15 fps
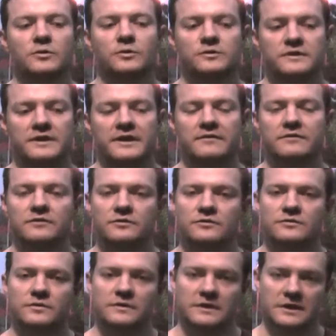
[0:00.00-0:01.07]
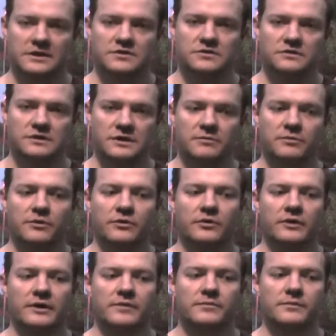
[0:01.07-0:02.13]
the tools that I've used with the Get You In Shape
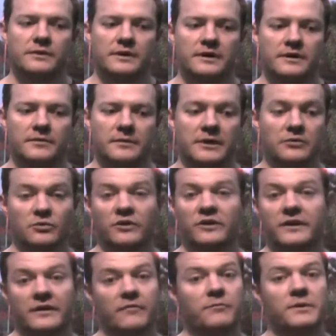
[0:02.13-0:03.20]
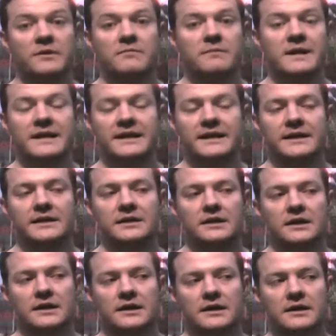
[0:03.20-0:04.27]
program, and really there have been many,
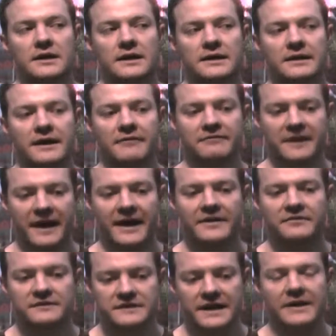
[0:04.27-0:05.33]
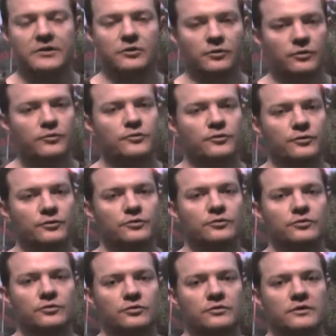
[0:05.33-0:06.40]
uh, I've kind of cycled through
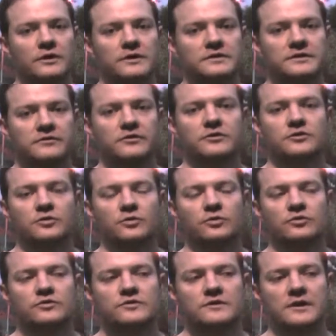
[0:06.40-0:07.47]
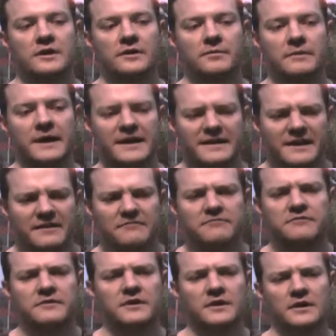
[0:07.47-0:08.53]
uh, different tools, and they've
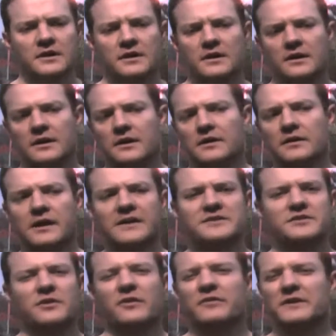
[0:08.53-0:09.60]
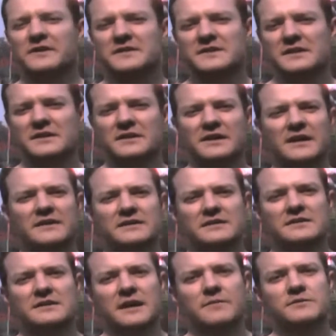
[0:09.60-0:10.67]
uh, lost their efficacy
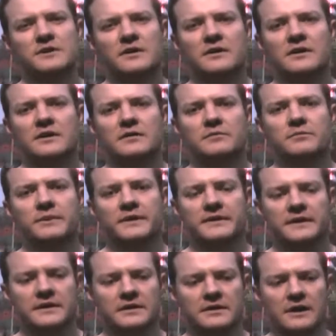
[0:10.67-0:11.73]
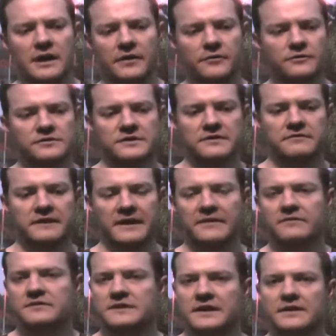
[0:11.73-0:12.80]
as time's gone on, but then others have
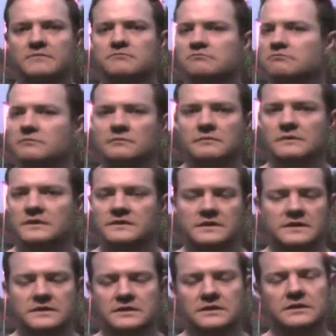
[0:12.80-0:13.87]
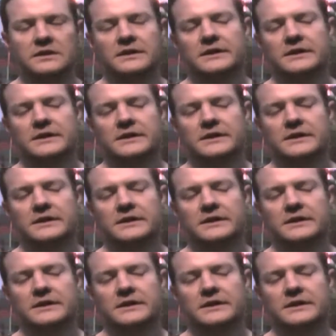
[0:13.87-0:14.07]
kind of stayed consistent.